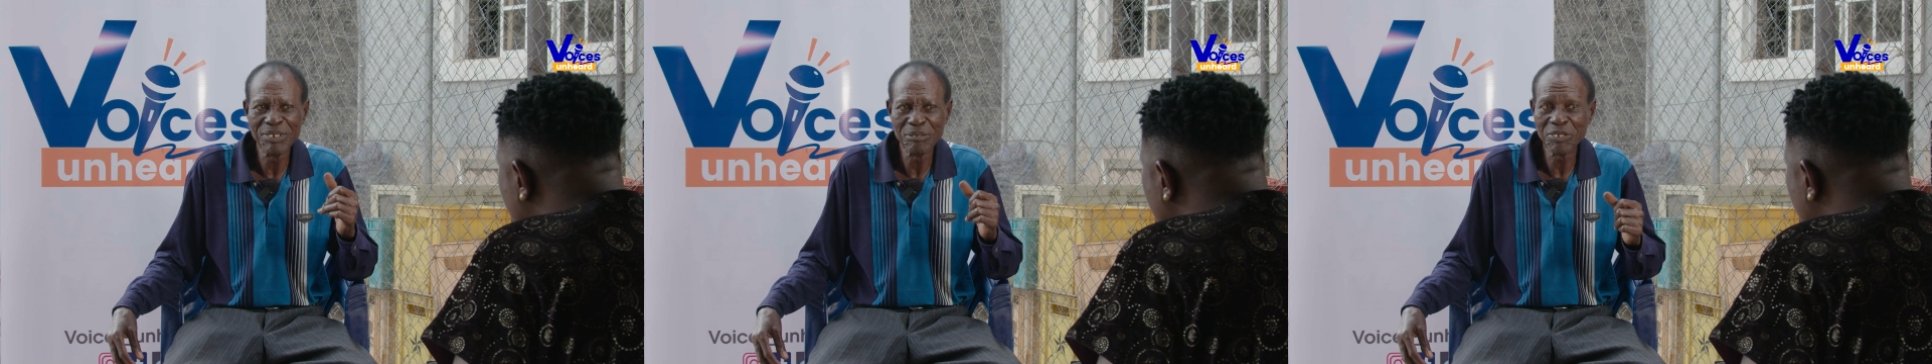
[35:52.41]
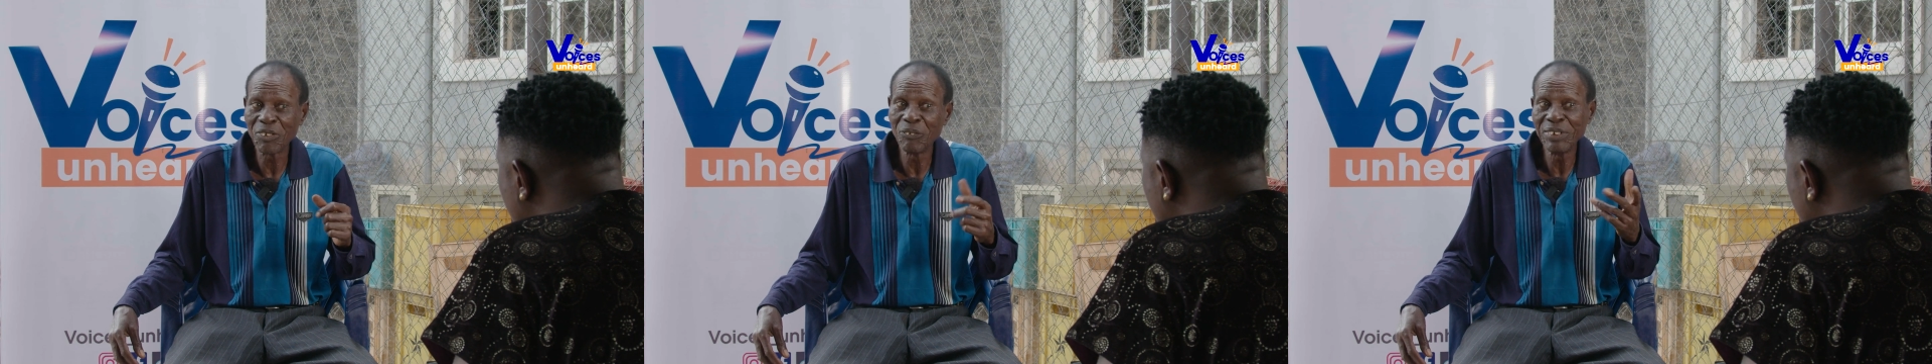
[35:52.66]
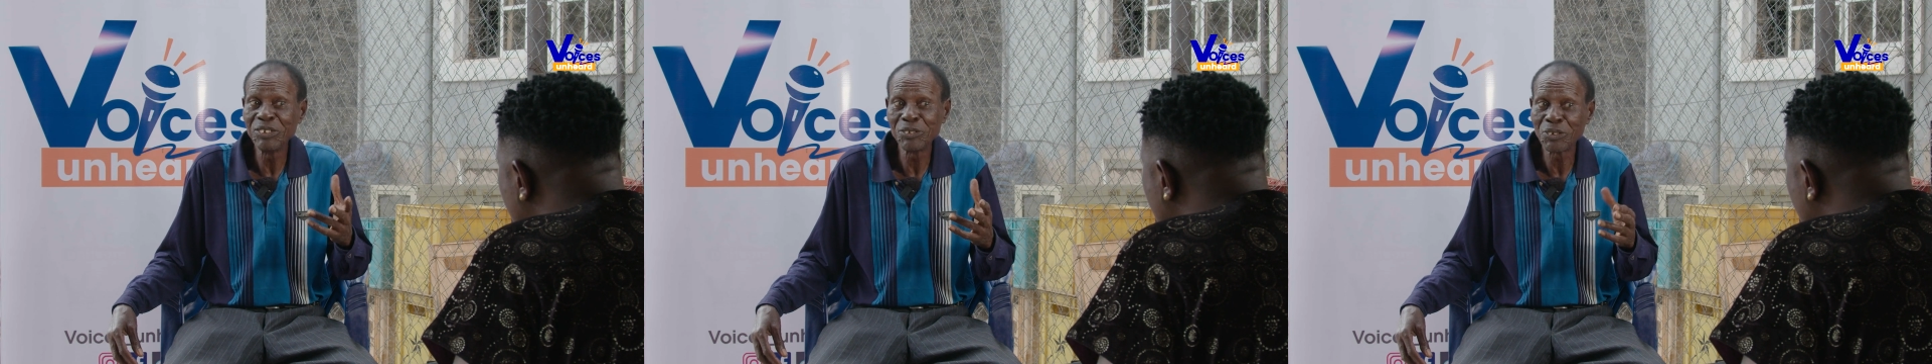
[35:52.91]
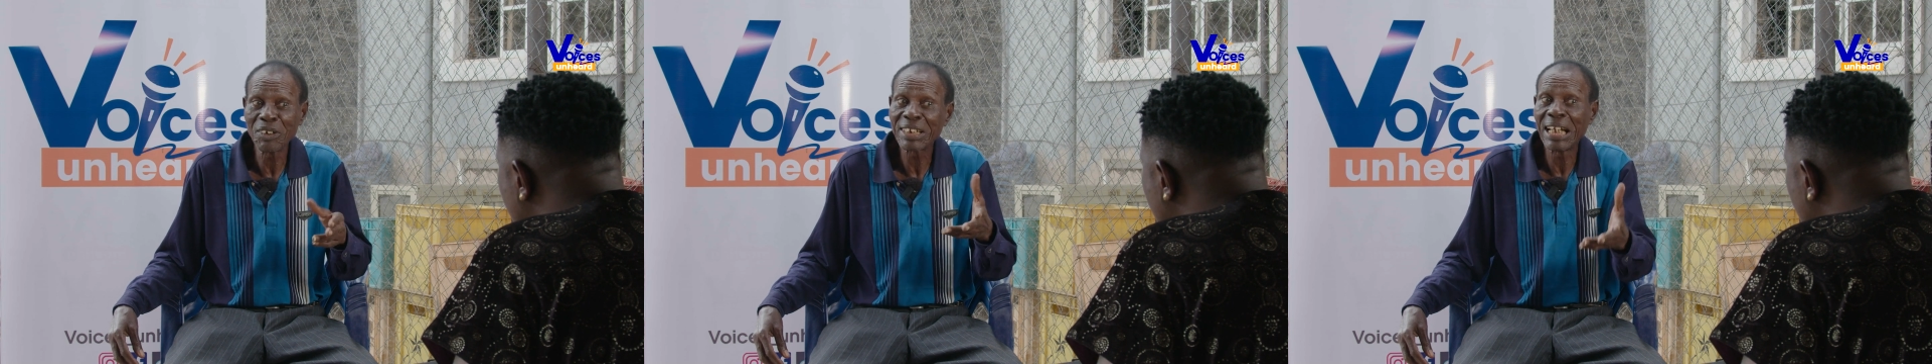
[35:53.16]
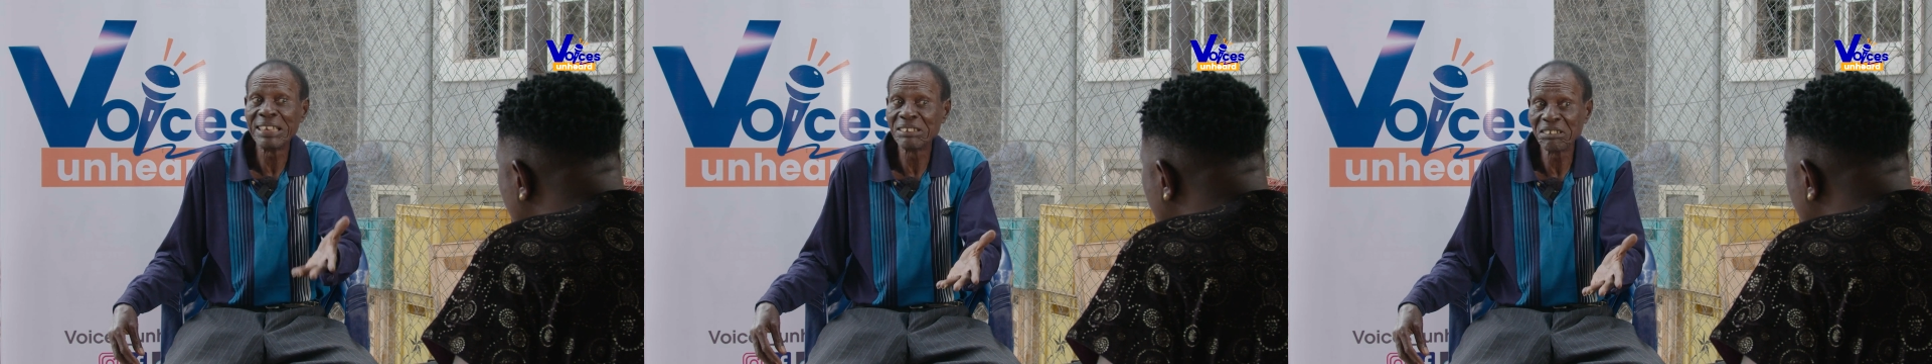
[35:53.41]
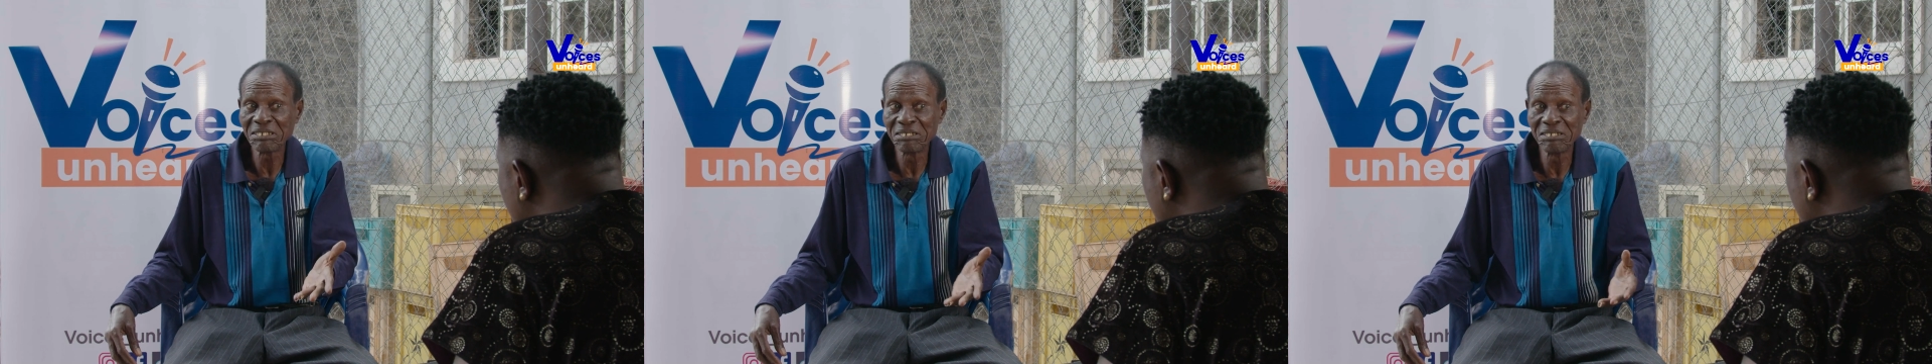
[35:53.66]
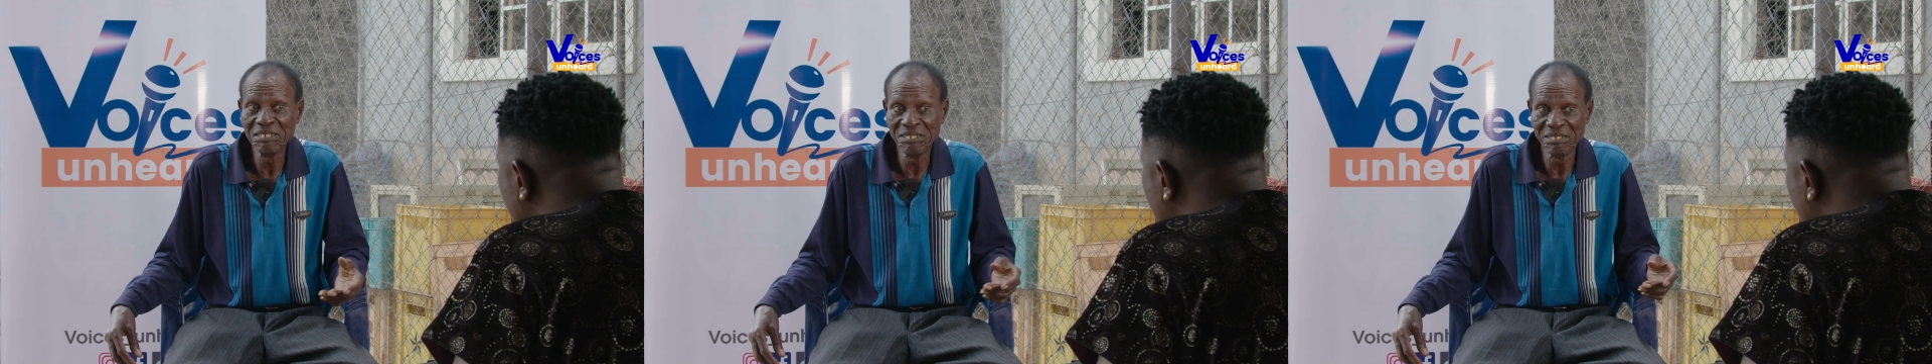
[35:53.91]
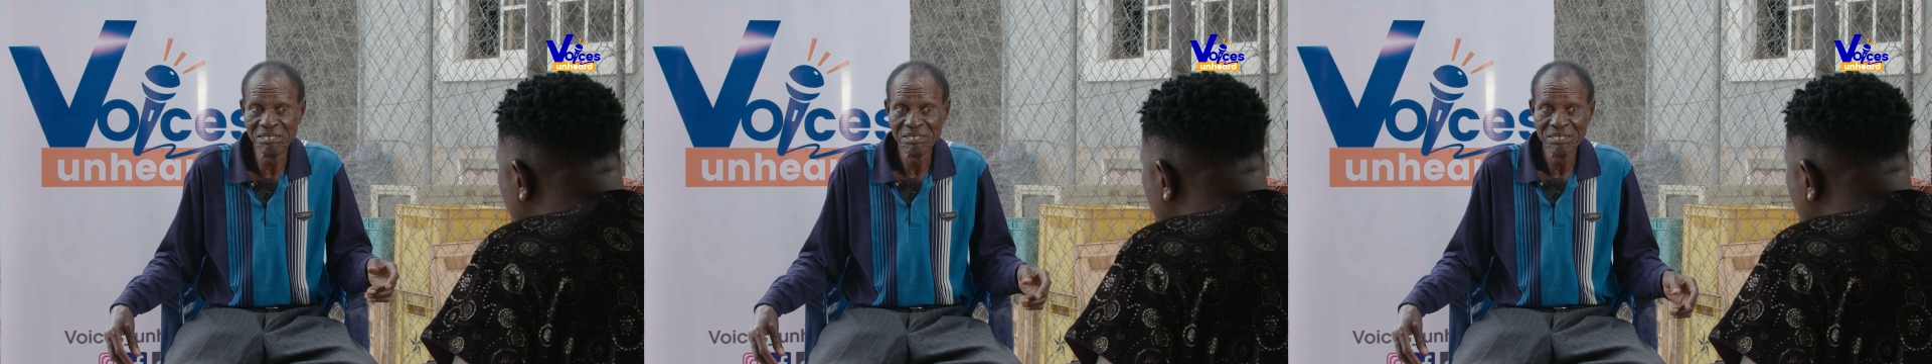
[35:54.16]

it because when you talk, I just show you.